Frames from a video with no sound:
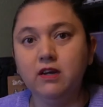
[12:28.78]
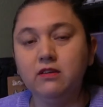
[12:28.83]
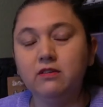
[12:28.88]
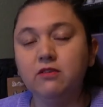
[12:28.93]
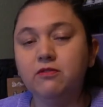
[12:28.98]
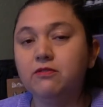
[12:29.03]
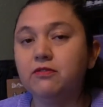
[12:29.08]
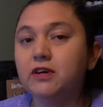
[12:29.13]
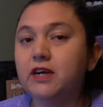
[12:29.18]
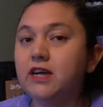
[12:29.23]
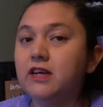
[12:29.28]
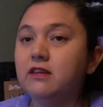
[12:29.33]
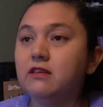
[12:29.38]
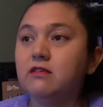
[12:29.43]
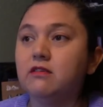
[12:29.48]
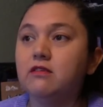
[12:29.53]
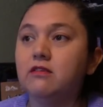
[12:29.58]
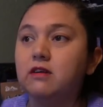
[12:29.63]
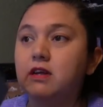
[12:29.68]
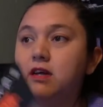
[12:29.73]
don't forget
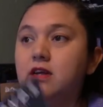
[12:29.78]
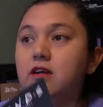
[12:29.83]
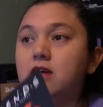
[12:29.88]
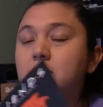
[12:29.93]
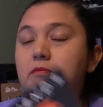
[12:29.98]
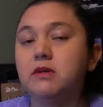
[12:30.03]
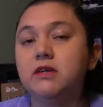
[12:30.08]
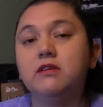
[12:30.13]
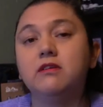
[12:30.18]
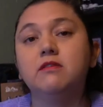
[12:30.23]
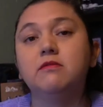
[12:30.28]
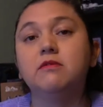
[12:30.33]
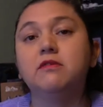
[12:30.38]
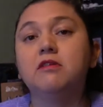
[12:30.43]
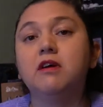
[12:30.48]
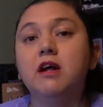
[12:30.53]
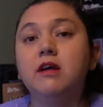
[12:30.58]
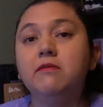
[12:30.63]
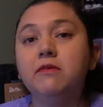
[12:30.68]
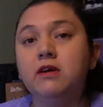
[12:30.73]
to like, comment, and
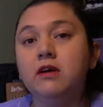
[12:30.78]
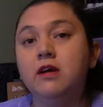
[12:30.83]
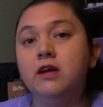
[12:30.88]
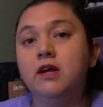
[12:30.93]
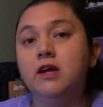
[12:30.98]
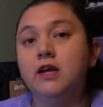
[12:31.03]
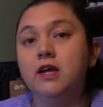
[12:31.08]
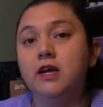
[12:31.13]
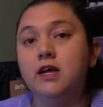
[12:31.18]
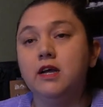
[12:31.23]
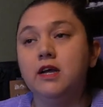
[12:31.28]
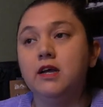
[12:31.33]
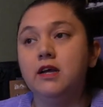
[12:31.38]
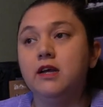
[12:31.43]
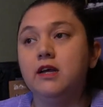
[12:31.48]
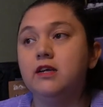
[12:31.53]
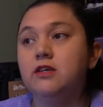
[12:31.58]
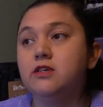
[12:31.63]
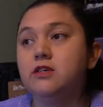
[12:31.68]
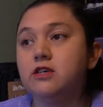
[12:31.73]
subscribe.
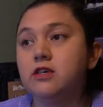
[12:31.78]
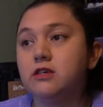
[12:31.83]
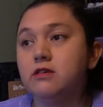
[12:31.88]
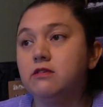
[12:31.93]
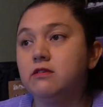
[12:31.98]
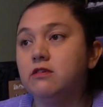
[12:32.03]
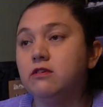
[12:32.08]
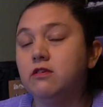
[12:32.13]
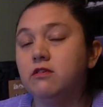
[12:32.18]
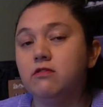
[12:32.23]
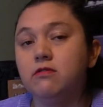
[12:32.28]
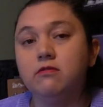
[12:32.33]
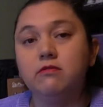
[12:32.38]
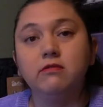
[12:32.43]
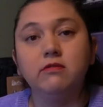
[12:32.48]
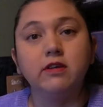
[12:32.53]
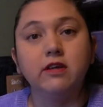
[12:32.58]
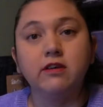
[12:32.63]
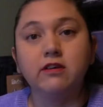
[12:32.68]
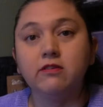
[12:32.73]
And you know,
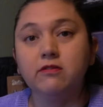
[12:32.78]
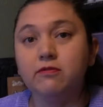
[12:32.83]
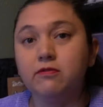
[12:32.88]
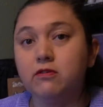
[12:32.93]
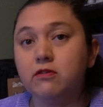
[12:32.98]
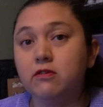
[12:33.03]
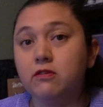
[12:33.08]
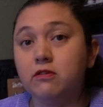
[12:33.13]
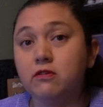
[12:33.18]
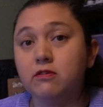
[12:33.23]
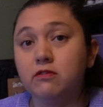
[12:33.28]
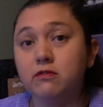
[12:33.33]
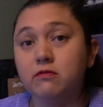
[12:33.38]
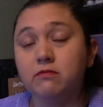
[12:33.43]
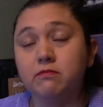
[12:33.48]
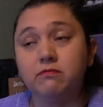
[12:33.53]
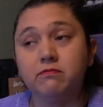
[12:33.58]
thank you for